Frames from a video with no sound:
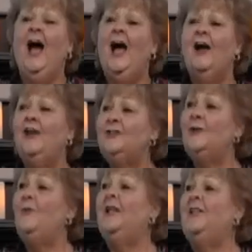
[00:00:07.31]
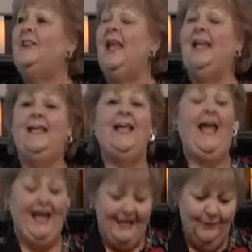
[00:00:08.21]
also want to thank
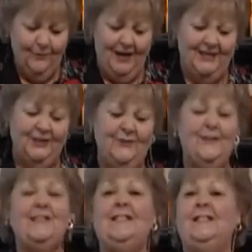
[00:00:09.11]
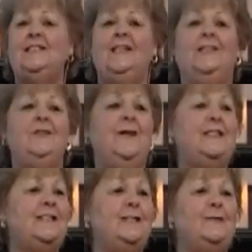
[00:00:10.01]
anyone who is listening to
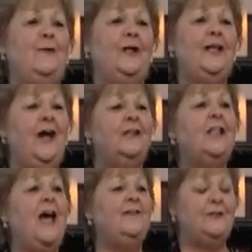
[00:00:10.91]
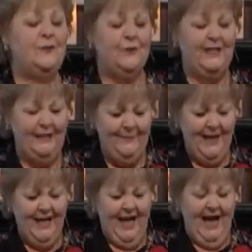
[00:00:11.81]
us this morning on live stream.
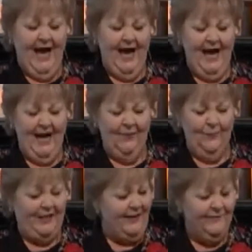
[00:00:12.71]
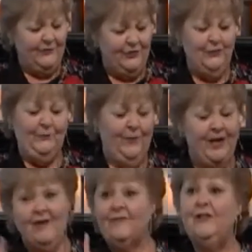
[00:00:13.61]
Wherever
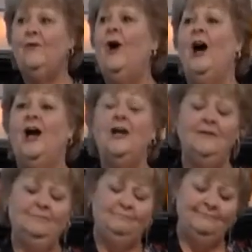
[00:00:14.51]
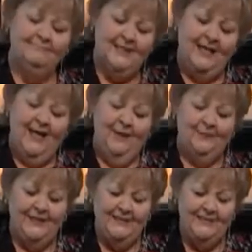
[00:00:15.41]
you are,
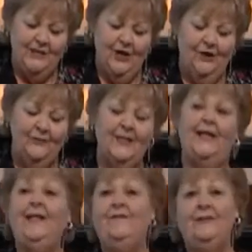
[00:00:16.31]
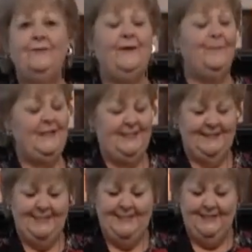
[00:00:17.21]
please know that even from a
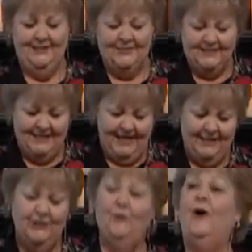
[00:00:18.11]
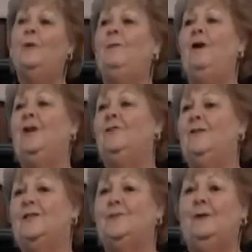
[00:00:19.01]
distance that you are part of
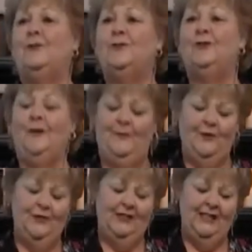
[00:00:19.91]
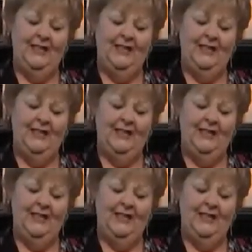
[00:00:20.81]
our spiritual community,